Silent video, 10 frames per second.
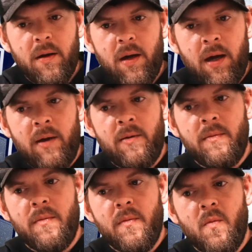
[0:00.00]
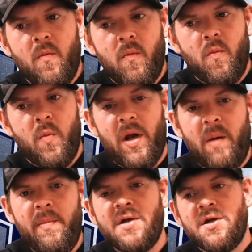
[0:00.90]
And when
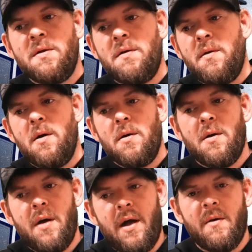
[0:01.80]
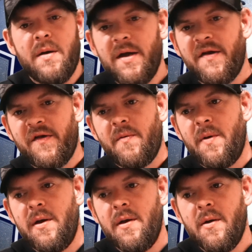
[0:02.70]
I mentioned how
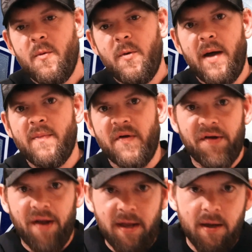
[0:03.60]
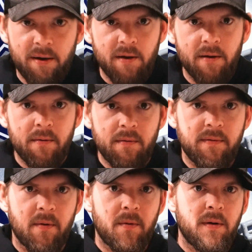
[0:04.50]
history will have a say in it
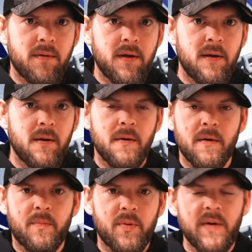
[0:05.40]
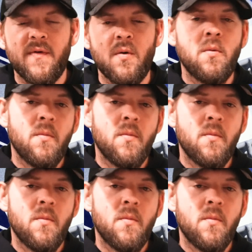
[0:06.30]
during the preview,